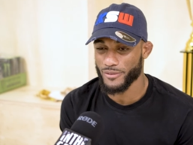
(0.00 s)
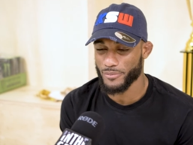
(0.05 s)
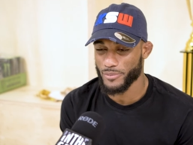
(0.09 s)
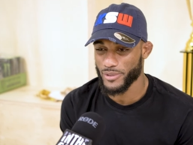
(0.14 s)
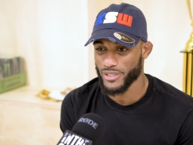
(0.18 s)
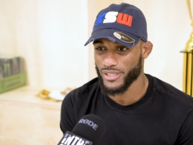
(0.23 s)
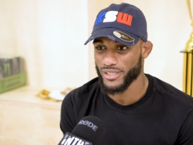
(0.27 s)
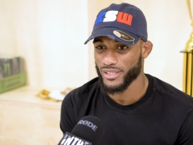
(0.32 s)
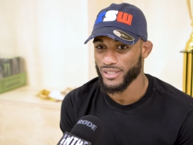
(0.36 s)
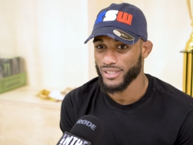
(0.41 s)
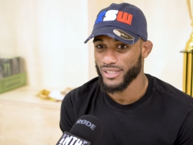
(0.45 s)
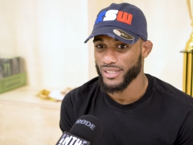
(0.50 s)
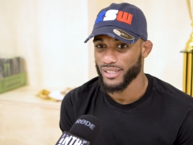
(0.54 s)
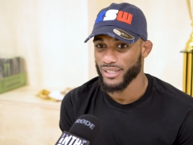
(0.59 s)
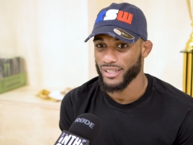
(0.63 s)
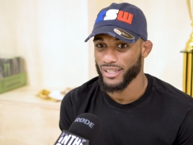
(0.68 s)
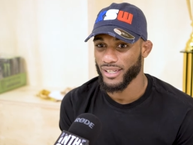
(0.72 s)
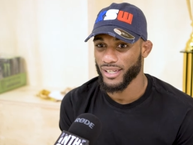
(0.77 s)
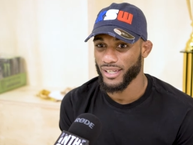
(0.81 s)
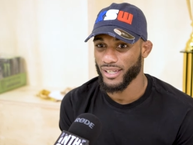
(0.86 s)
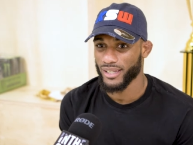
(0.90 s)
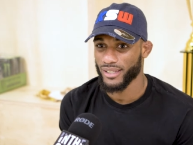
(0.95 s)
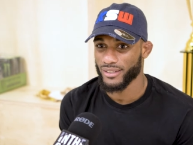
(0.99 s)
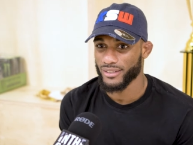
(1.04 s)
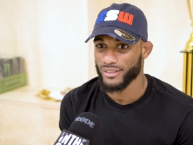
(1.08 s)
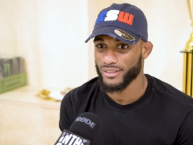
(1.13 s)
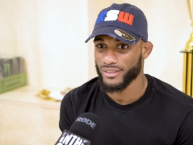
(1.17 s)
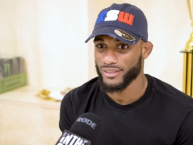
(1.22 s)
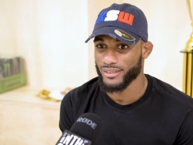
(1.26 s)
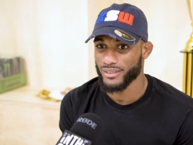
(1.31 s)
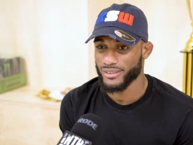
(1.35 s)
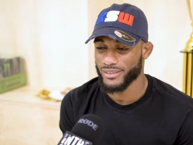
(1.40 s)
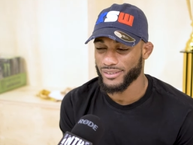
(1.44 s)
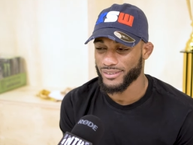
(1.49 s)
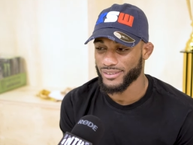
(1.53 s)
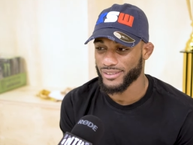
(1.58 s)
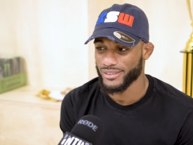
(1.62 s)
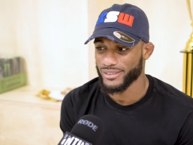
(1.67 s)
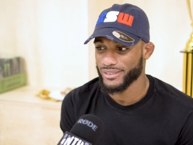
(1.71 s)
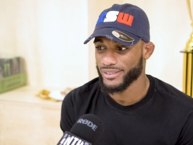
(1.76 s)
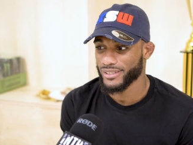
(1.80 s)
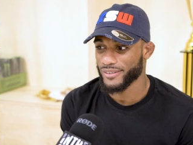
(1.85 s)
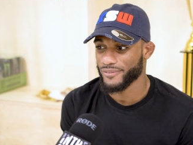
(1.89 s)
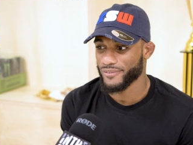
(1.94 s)
for me, mm-hmm. and it,
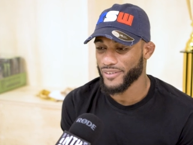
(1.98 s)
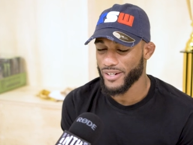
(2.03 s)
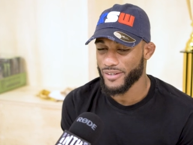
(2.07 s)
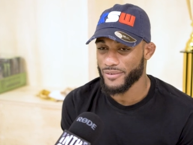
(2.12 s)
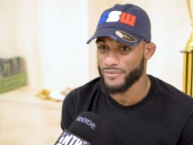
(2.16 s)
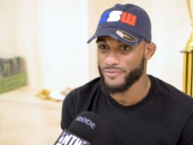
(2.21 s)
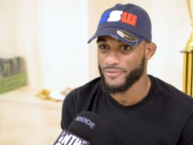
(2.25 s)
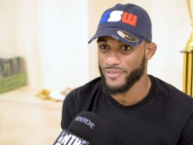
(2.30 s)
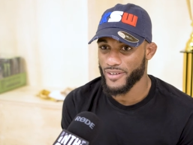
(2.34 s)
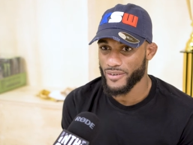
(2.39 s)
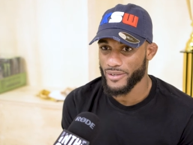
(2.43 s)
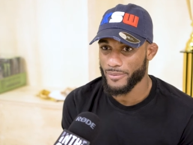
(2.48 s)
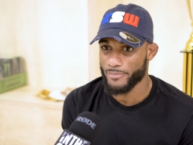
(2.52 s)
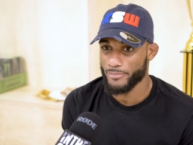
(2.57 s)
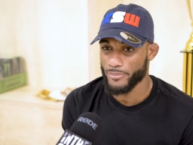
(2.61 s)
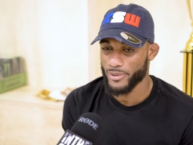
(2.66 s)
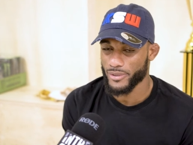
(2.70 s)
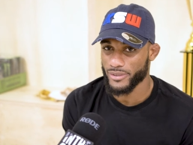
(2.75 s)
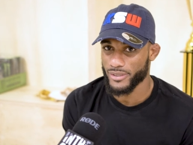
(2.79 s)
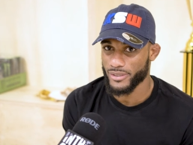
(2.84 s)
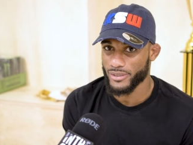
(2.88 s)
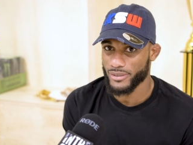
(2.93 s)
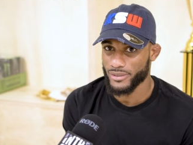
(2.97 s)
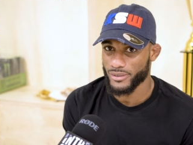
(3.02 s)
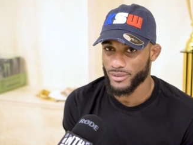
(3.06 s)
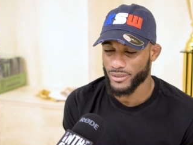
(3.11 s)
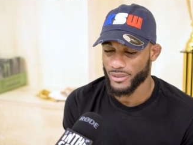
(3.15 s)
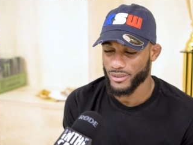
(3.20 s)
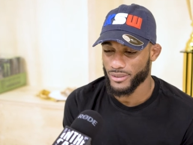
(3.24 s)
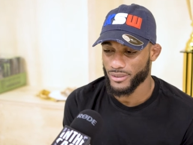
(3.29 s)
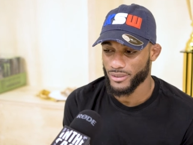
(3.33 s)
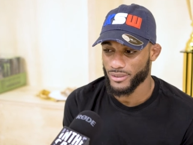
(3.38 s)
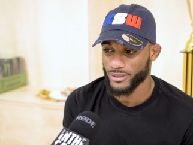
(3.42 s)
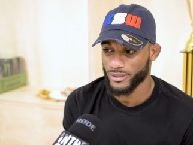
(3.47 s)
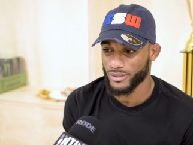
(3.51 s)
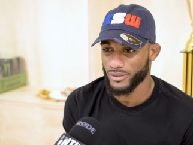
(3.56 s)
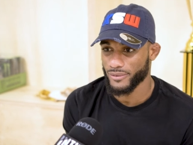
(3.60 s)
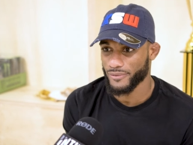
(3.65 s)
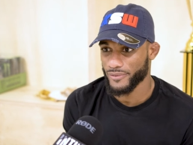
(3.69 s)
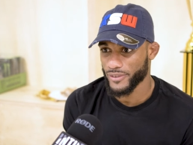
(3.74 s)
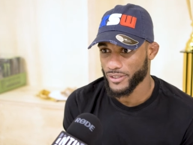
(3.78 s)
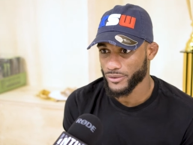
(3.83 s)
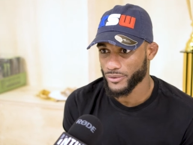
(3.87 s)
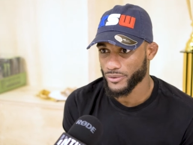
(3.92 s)
this is a very very important
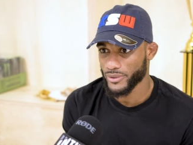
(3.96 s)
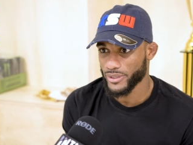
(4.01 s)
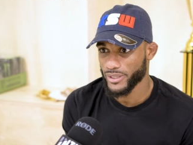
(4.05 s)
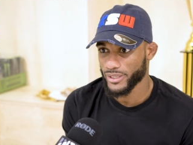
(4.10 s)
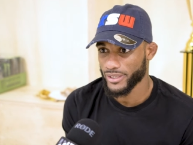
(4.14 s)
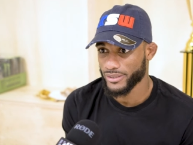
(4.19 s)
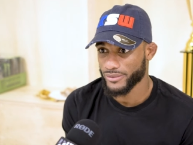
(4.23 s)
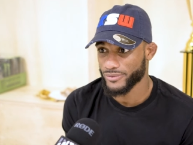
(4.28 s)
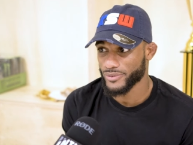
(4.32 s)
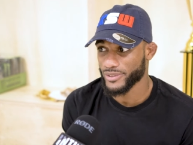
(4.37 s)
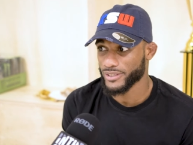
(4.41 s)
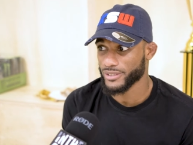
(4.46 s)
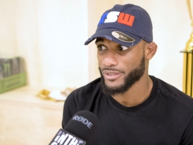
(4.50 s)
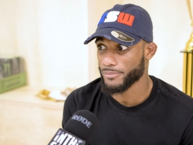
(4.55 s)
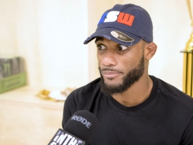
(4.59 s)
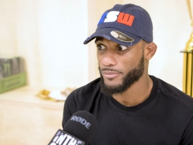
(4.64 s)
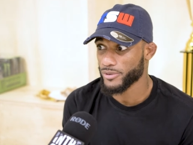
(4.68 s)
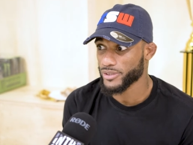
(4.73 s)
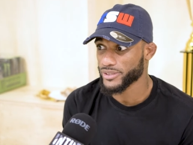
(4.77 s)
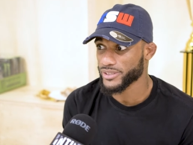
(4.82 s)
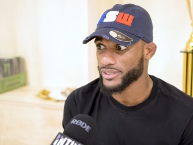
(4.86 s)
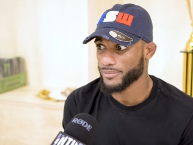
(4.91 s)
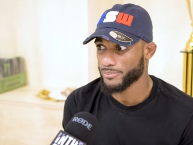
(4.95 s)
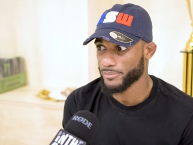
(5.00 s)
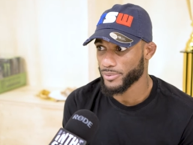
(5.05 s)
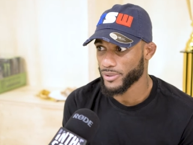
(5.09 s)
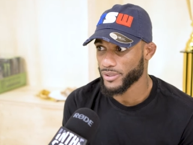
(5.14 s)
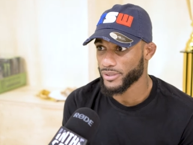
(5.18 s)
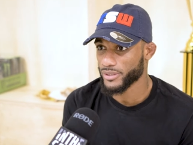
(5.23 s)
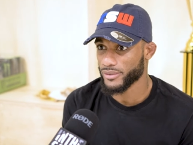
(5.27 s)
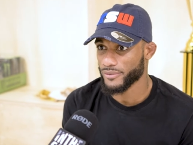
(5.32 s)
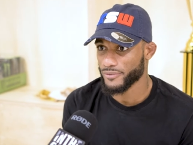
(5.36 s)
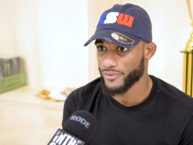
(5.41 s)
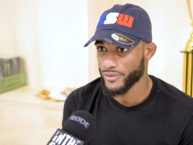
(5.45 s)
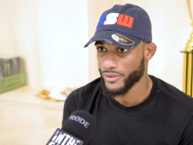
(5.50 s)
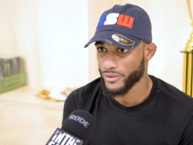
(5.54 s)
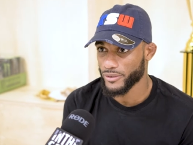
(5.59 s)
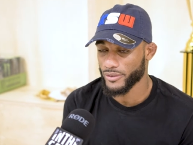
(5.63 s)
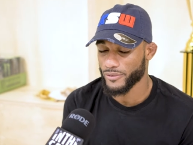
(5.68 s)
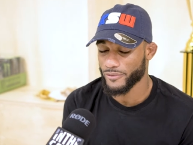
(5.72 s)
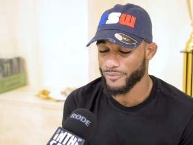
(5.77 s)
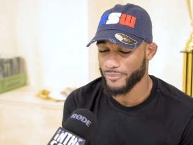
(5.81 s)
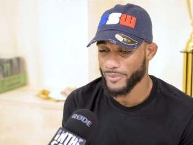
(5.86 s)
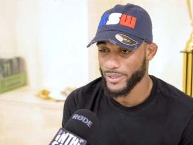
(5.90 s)
uh, victory. It was mm-hmm. the most important. Important
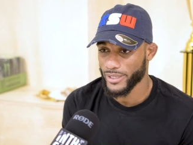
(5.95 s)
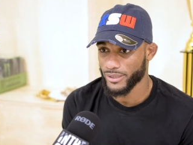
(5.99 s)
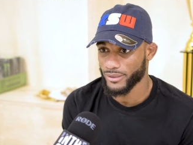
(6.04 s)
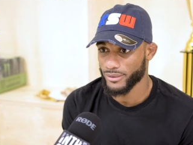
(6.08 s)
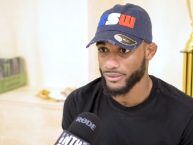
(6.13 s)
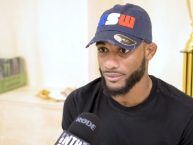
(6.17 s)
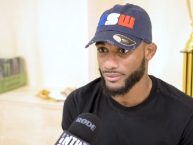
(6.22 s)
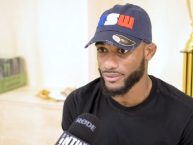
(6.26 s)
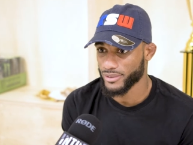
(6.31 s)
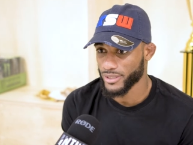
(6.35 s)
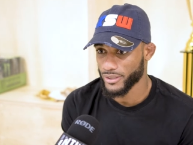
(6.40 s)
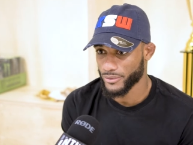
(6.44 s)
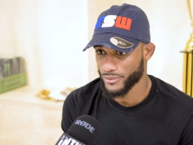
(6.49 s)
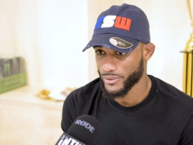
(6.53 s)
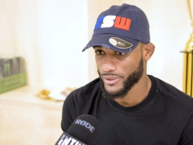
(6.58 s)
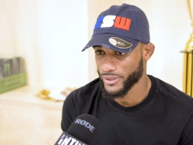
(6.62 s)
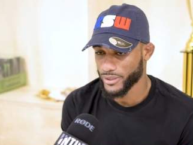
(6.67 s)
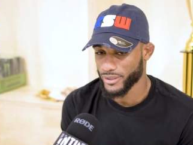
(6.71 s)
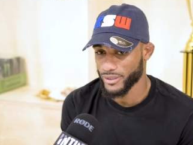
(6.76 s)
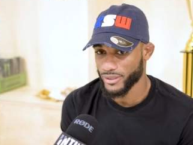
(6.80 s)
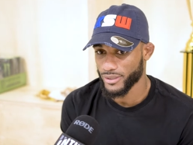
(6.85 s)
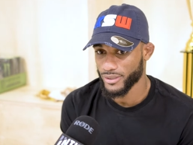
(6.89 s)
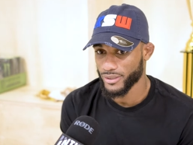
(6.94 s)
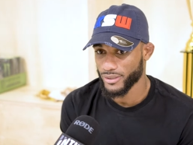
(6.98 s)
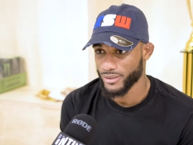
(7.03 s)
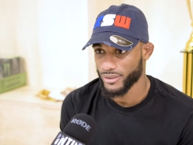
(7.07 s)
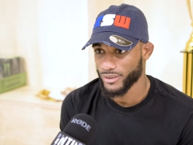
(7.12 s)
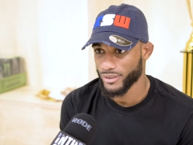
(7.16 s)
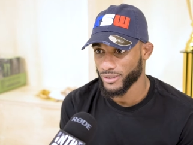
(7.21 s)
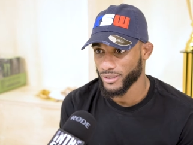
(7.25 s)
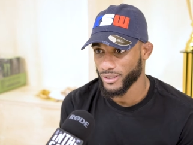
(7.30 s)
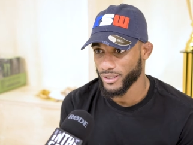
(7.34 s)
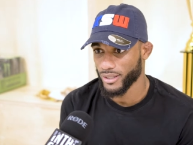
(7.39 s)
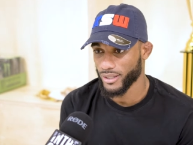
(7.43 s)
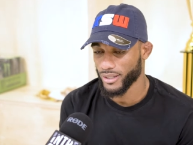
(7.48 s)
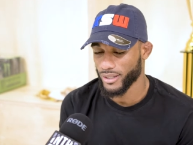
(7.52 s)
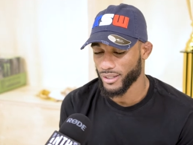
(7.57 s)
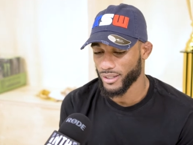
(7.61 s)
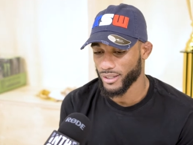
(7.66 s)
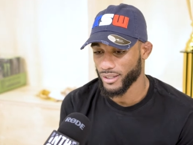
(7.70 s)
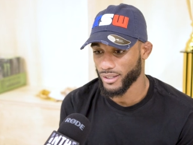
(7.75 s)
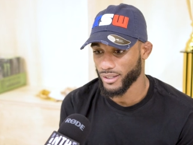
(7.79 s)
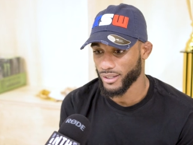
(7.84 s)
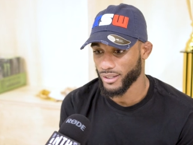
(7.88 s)
victory of my career, mm-hmm.
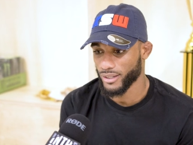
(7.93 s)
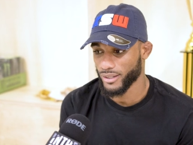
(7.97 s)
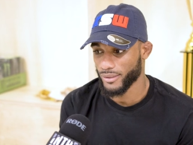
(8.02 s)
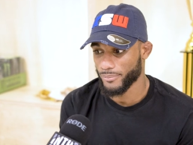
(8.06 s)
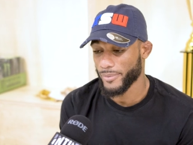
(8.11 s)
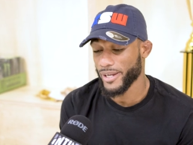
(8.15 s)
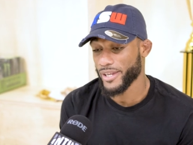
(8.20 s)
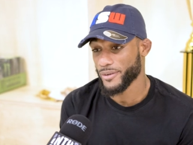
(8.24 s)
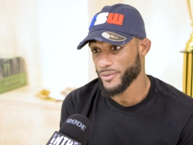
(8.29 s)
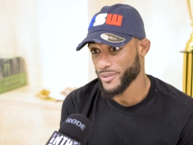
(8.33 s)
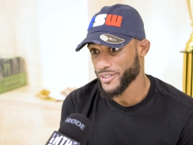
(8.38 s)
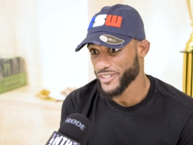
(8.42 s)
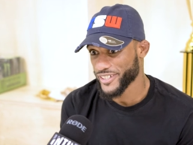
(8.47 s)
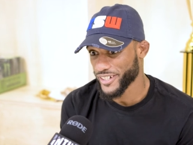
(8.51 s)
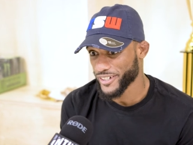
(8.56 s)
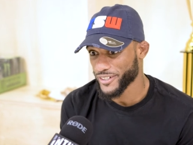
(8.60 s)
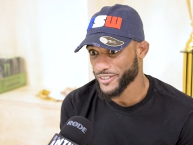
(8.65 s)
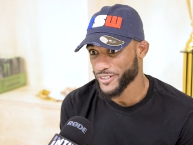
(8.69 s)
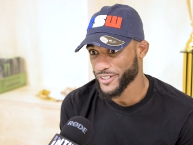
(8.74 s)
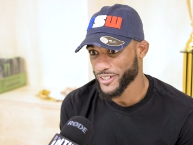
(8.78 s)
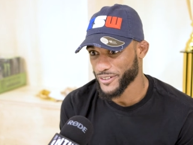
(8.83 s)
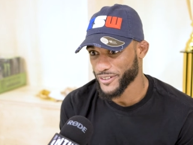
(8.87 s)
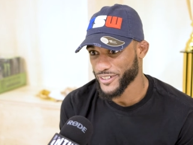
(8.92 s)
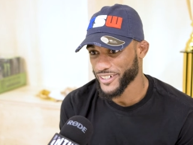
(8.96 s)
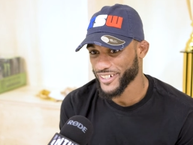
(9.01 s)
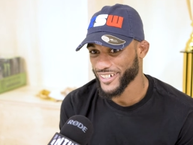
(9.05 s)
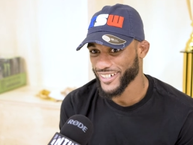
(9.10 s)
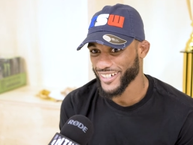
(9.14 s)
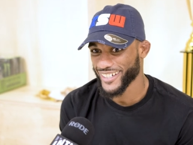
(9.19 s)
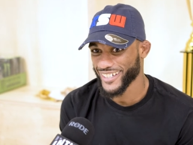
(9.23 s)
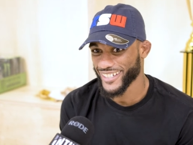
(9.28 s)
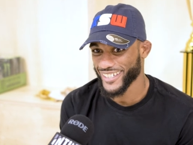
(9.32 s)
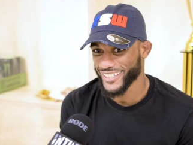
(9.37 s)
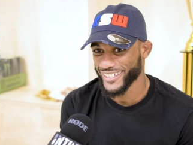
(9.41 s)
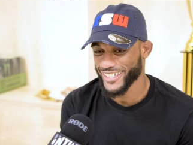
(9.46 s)
uh, my young career mm-hmm.